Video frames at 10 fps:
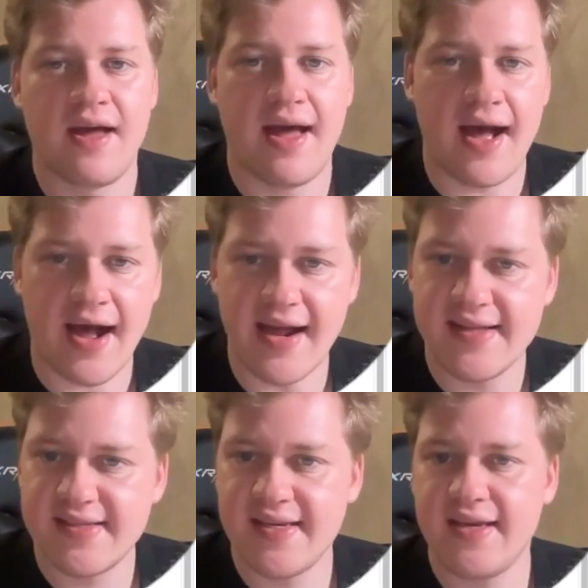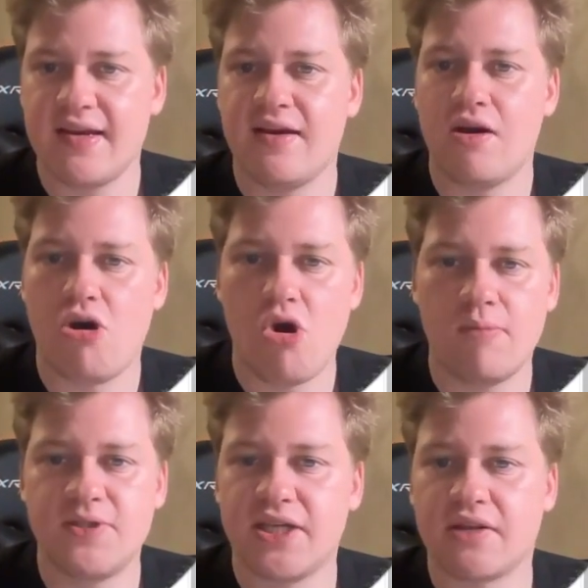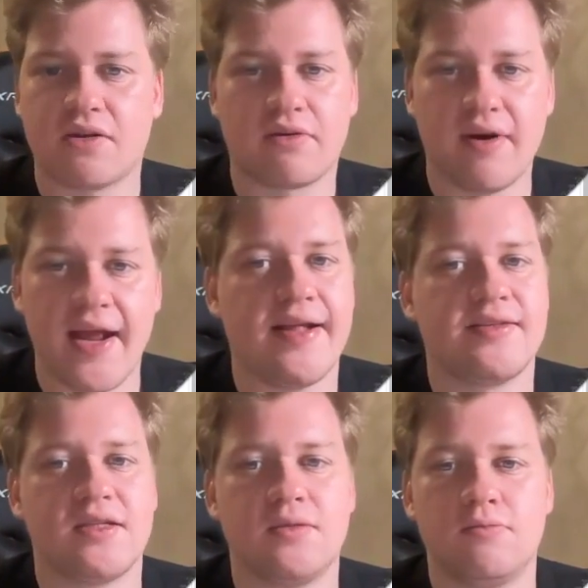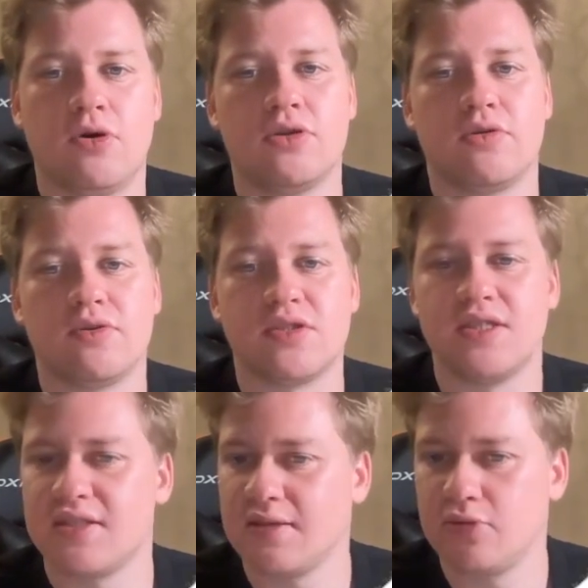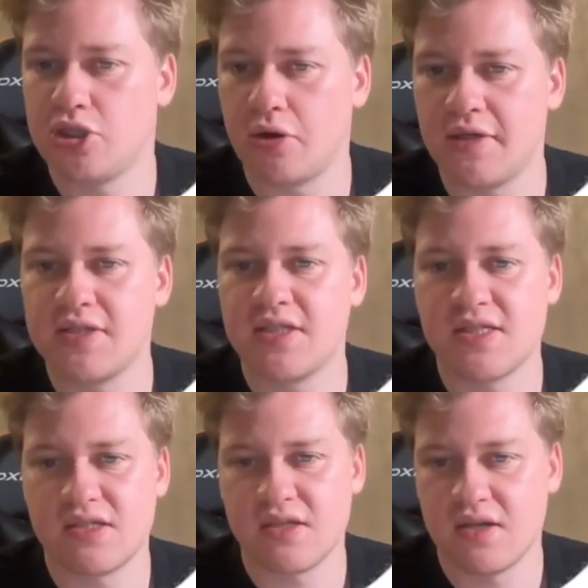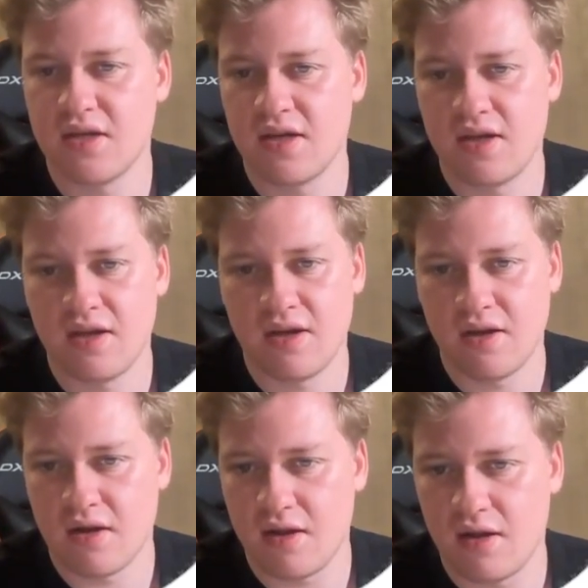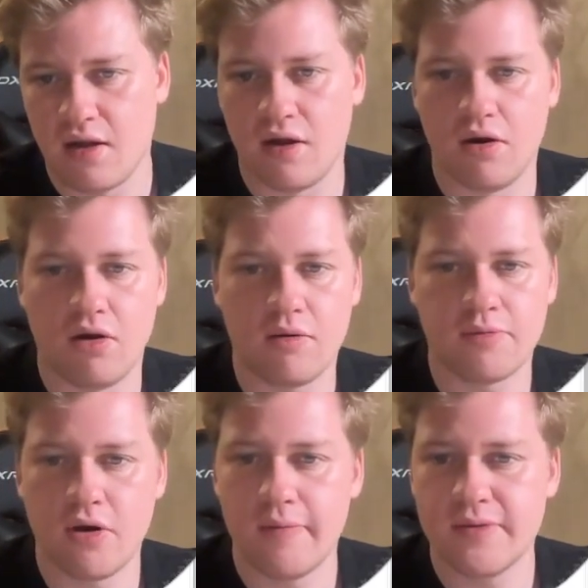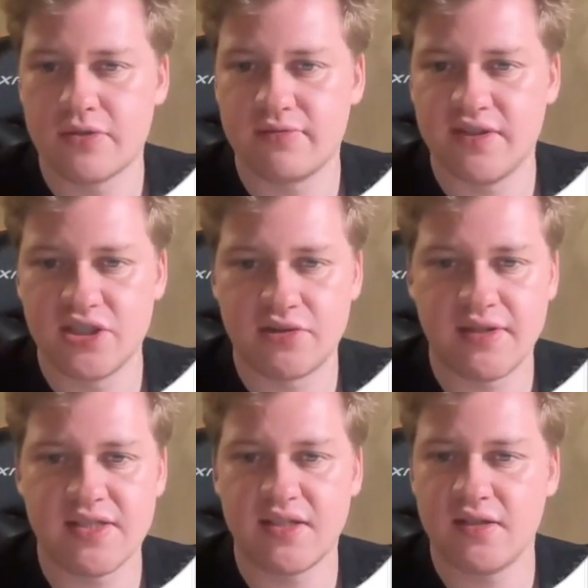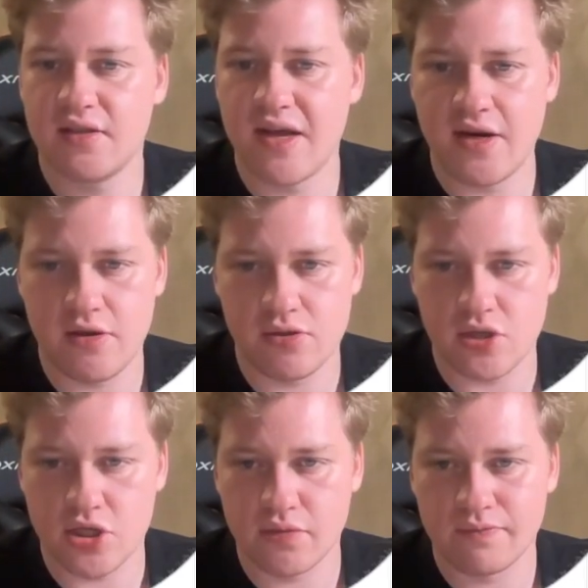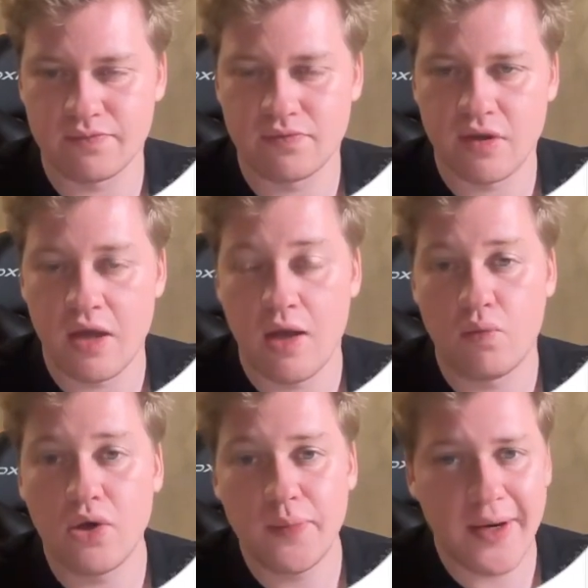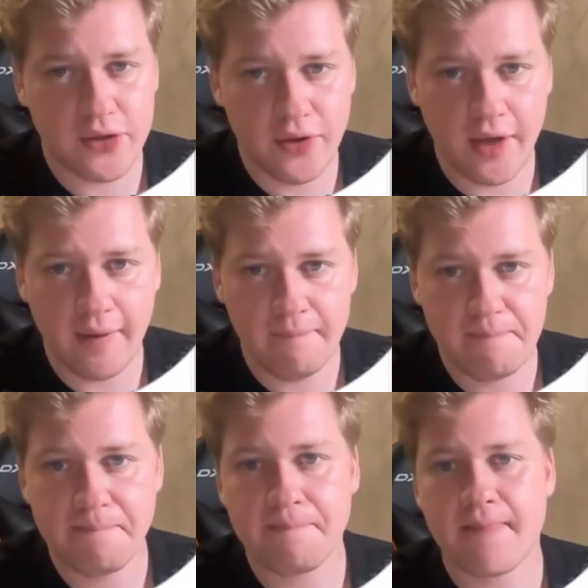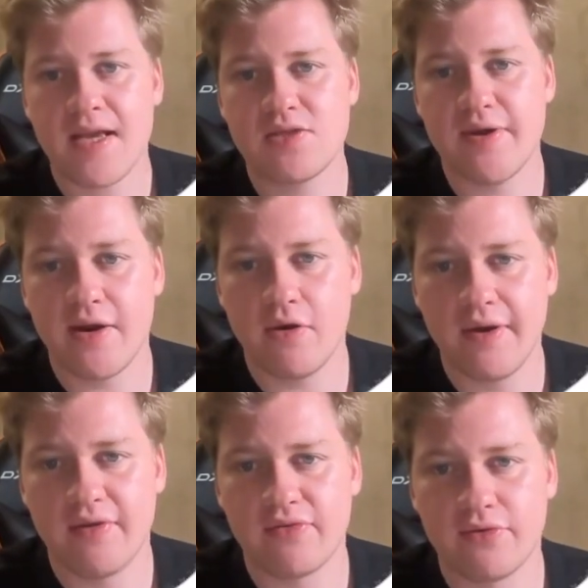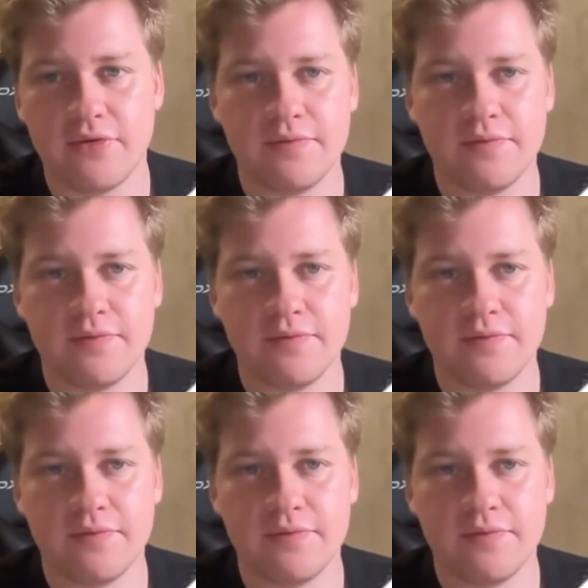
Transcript: ID, object, created, model, system, choices, log props, finish reason, and usage. What we're doing is we're going through,